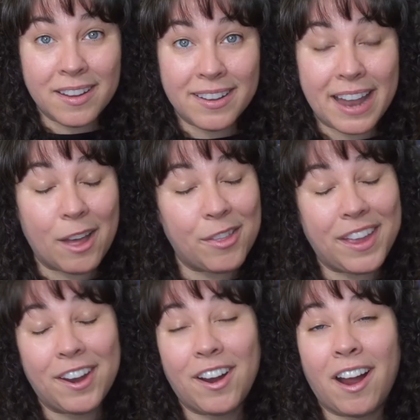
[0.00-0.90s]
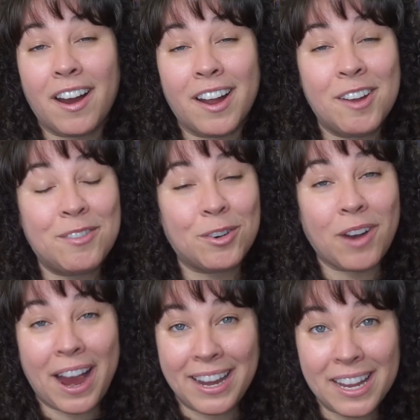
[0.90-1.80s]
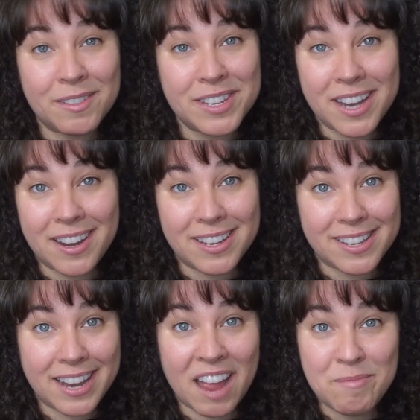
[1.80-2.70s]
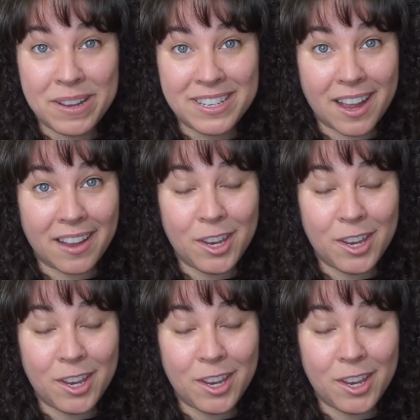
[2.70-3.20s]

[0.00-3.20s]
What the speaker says: Now, there are a variety of studies that have been done.